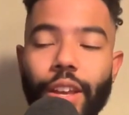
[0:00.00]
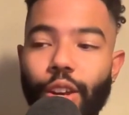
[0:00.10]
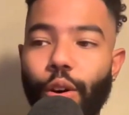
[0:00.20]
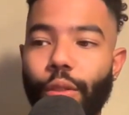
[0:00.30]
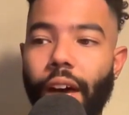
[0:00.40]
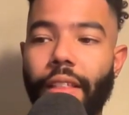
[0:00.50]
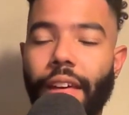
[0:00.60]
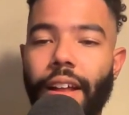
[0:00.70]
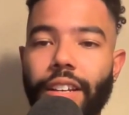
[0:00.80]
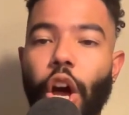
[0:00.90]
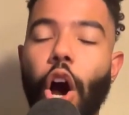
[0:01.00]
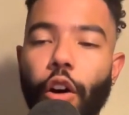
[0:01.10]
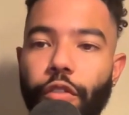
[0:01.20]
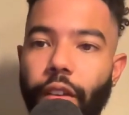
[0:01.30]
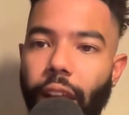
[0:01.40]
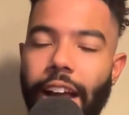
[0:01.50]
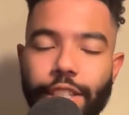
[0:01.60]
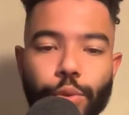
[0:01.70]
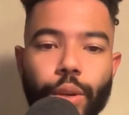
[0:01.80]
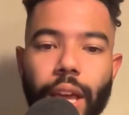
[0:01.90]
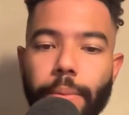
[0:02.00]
you know, that tough last three